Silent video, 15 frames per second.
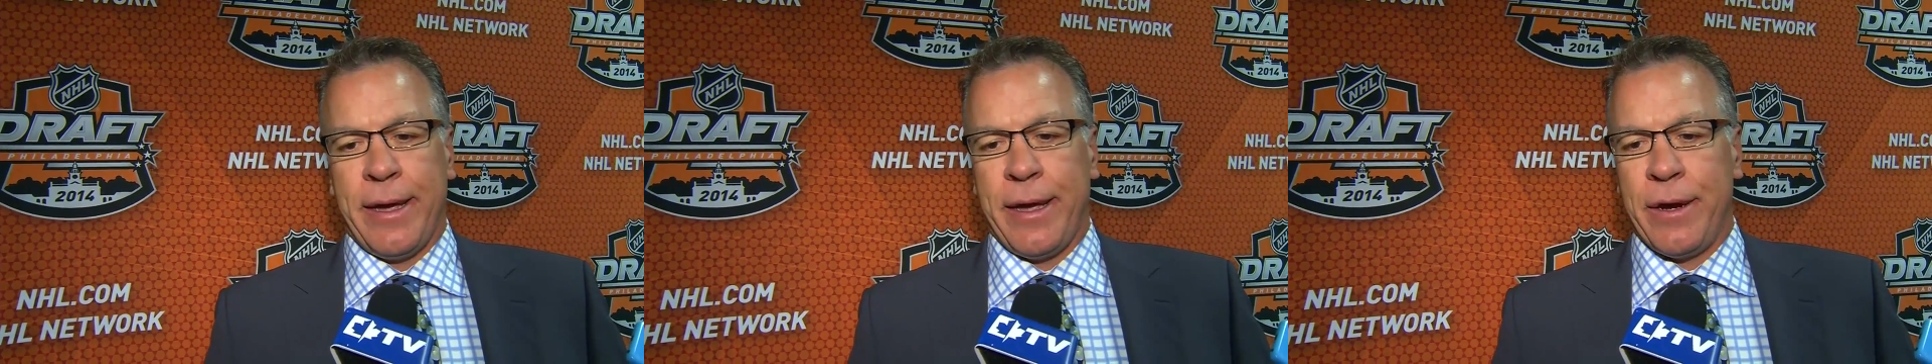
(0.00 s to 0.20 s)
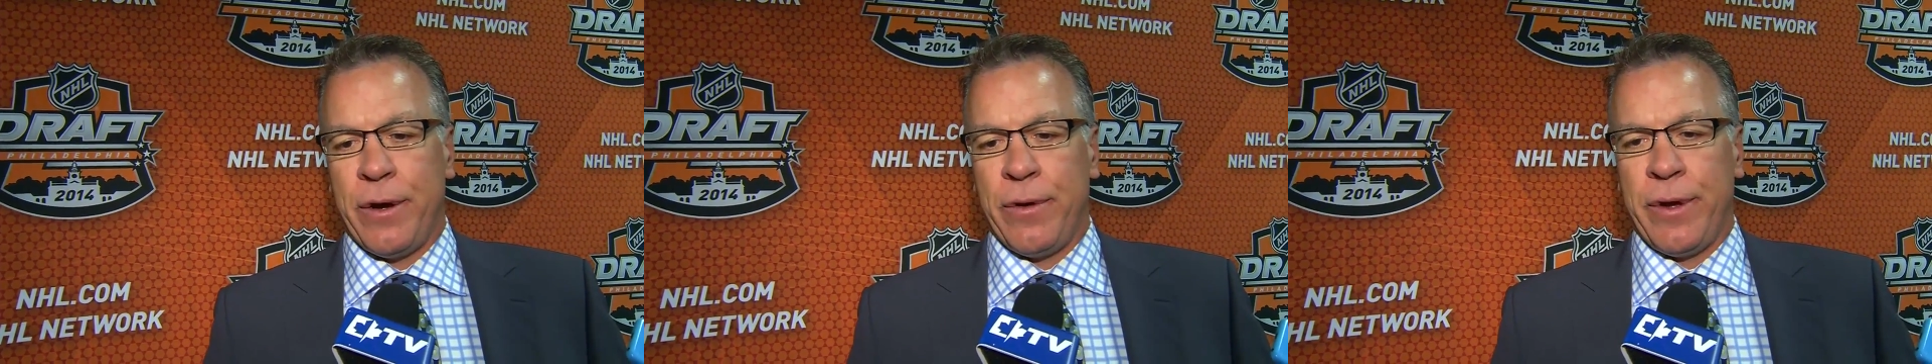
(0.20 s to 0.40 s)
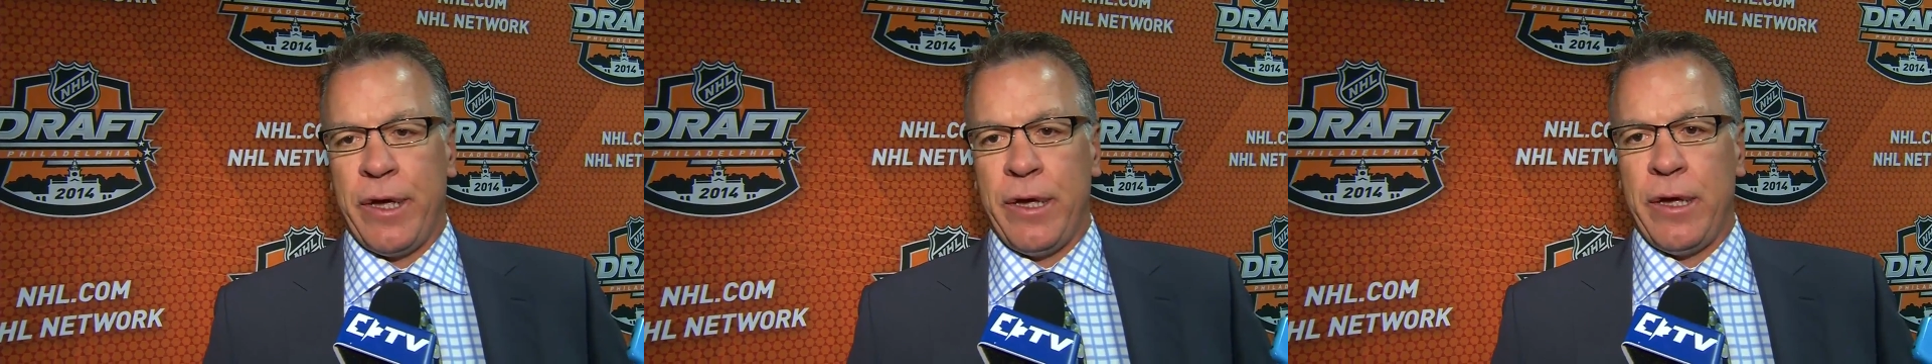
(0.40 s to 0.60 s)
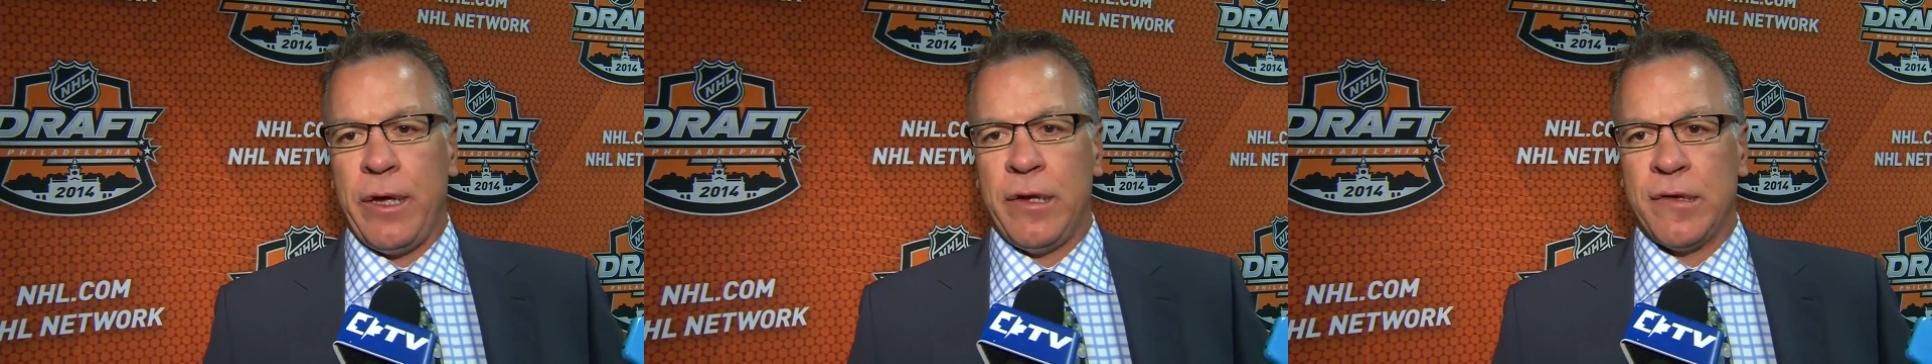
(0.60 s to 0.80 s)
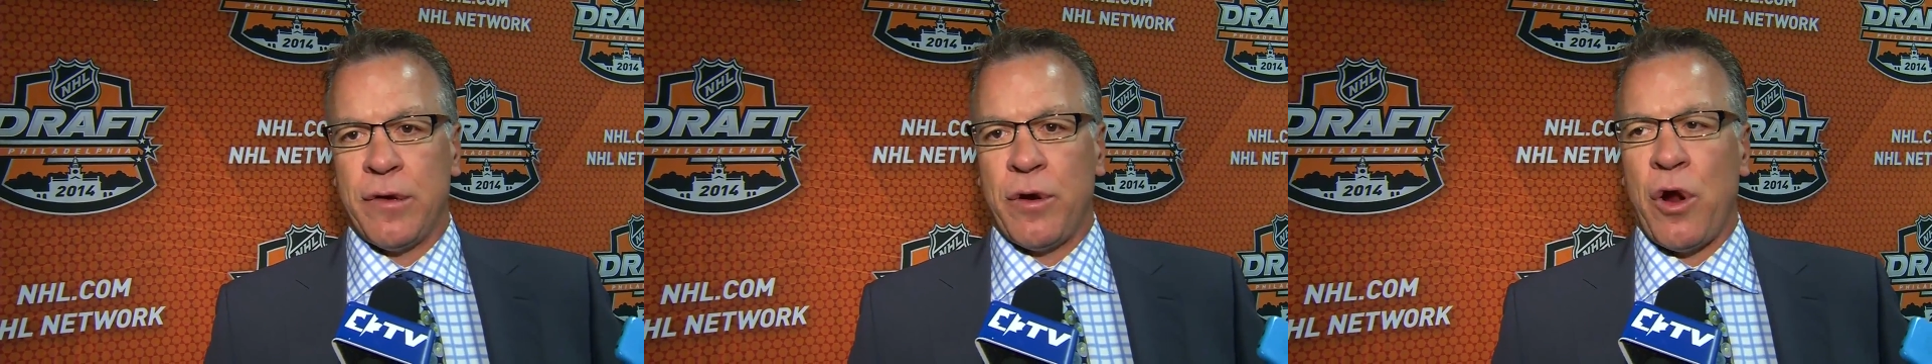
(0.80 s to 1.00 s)
You know, he,
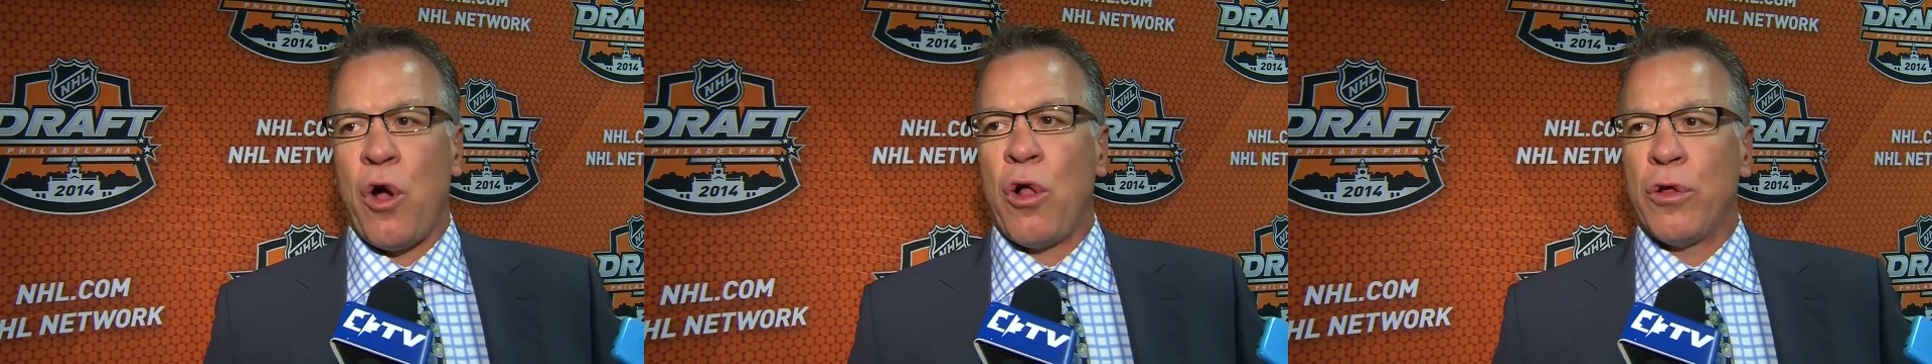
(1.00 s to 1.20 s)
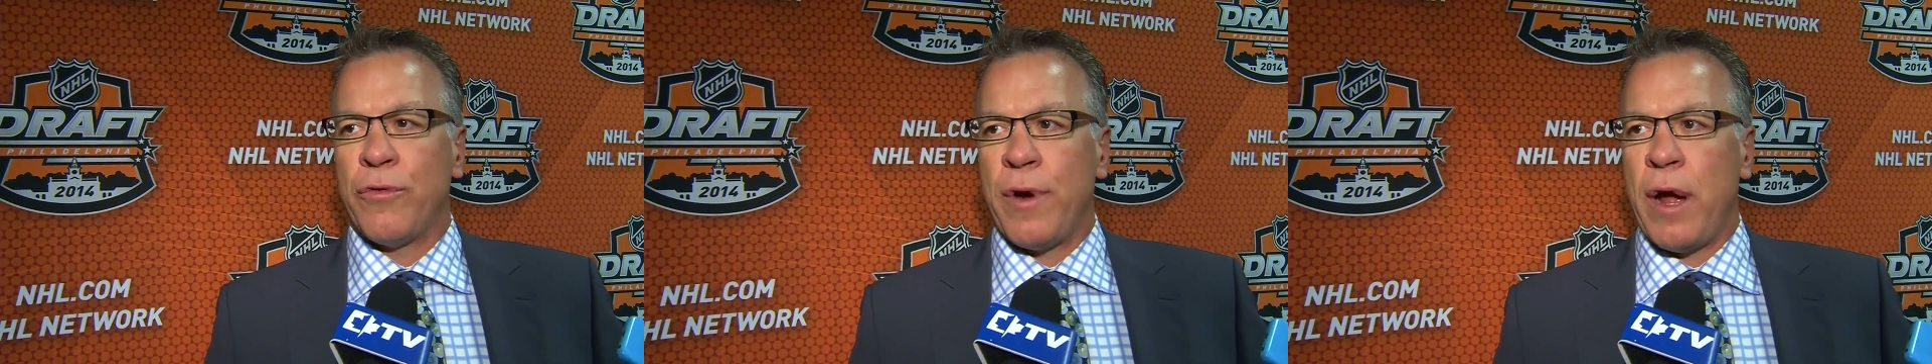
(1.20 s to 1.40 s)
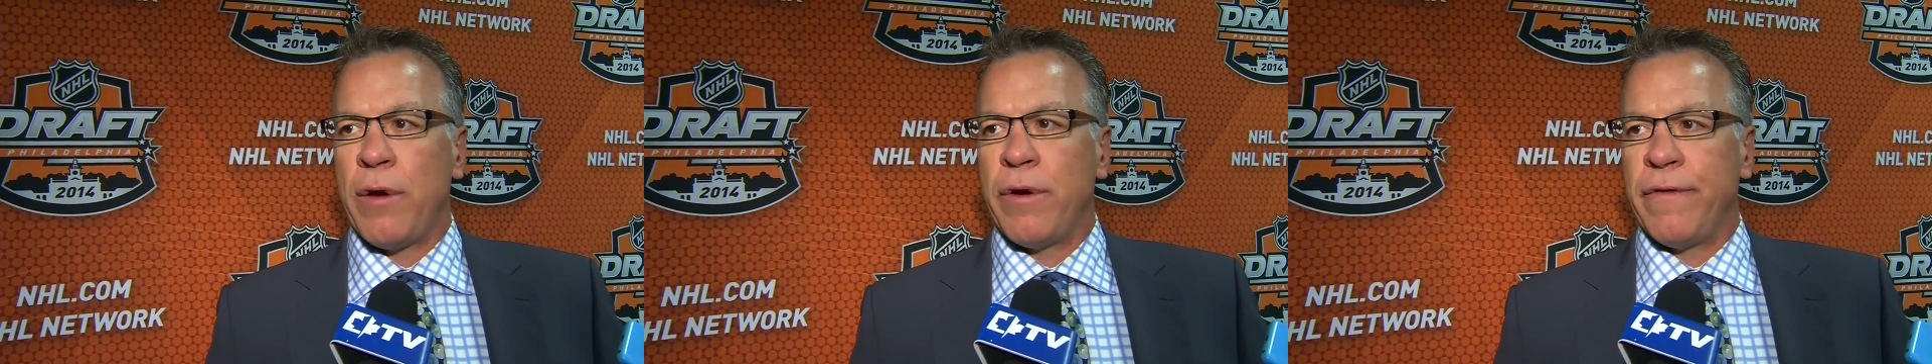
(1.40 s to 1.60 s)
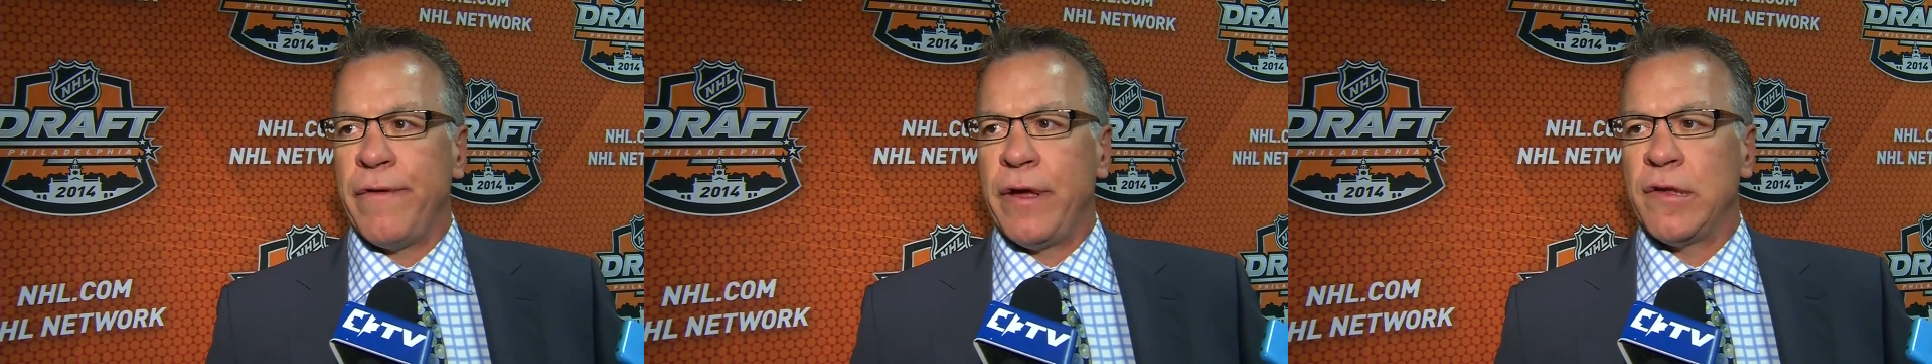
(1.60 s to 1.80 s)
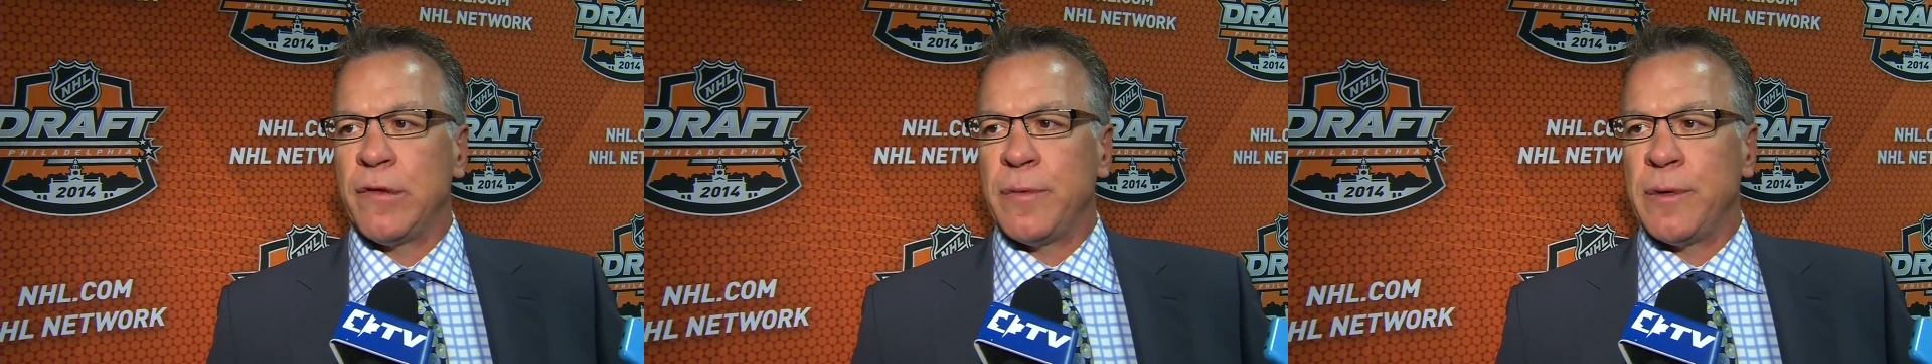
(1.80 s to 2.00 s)
he's an all-around
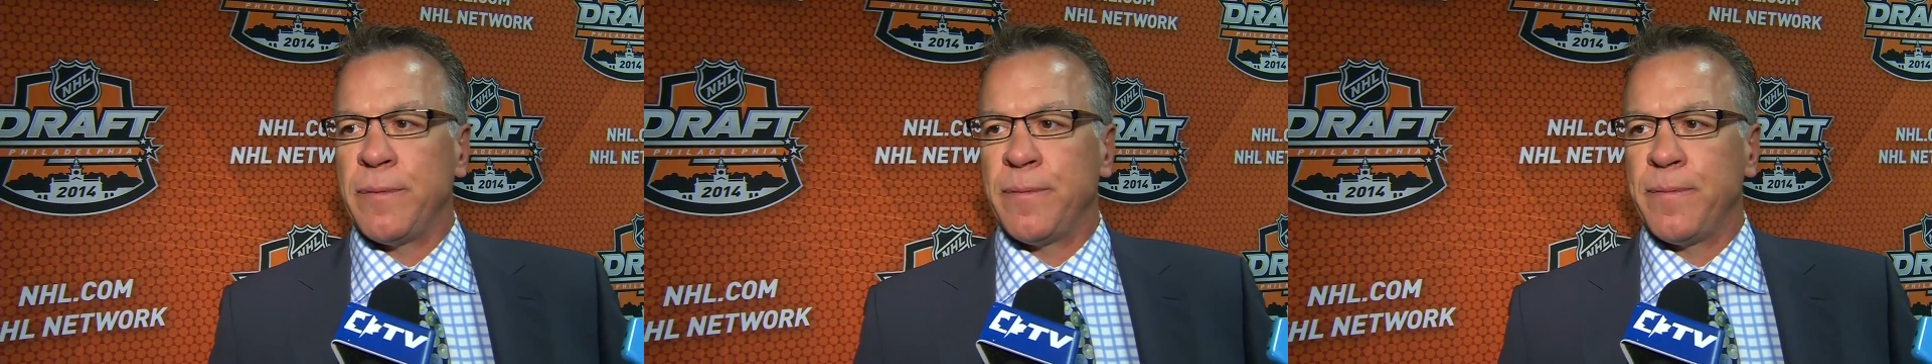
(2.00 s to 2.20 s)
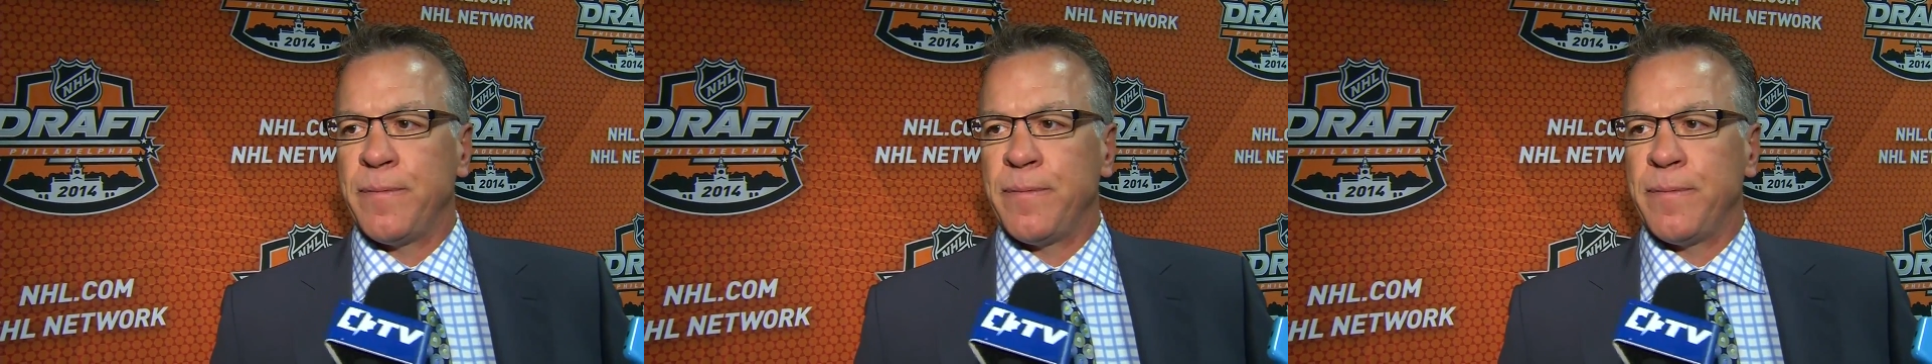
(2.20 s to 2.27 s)
defenseman.